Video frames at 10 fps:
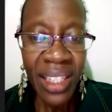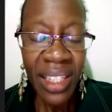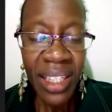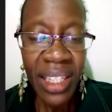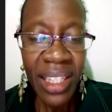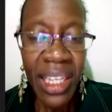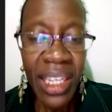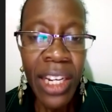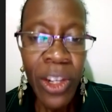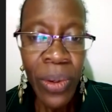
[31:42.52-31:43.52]
he
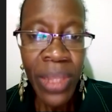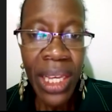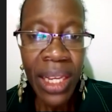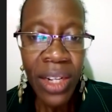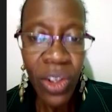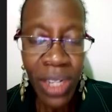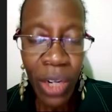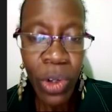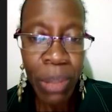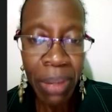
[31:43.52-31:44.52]
knew the daughter
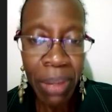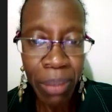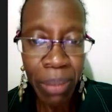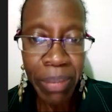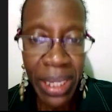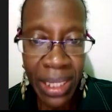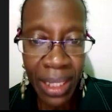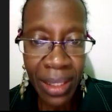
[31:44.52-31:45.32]
could perform better.